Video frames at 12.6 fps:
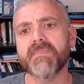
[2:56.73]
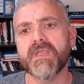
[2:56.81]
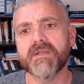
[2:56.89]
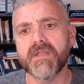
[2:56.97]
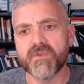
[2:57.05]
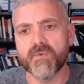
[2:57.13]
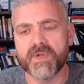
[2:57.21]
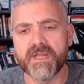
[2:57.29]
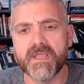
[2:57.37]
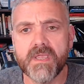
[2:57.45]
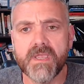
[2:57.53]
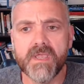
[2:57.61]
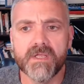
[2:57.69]
Another one
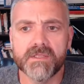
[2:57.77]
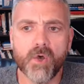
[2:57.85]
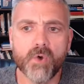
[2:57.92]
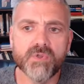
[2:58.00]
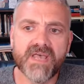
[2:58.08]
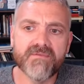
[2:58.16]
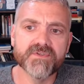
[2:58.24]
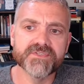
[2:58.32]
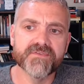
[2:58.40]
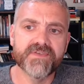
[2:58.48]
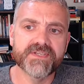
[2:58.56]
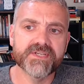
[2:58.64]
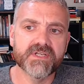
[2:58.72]
low levels of
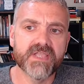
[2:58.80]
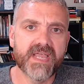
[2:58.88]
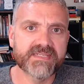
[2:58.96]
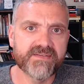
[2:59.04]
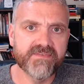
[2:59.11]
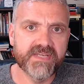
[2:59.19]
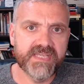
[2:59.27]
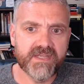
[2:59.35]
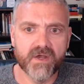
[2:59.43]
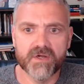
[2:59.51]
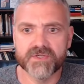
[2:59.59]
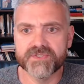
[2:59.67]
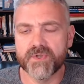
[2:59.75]
physical activity
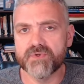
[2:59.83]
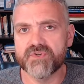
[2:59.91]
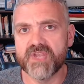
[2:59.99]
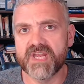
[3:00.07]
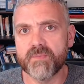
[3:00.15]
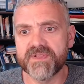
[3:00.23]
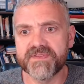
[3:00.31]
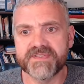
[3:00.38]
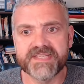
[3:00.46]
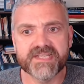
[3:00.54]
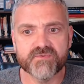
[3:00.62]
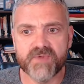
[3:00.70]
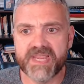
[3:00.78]
are associated with
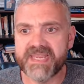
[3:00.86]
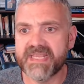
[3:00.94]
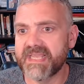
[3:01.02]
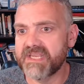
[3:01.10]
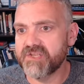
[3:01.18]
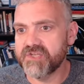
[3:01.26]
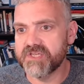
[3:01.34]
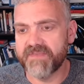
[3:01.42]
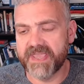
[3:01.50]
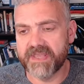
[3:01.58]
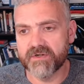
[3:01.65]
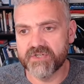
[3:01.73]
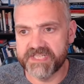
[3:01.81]
dysregulation of
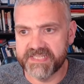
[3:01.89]
energy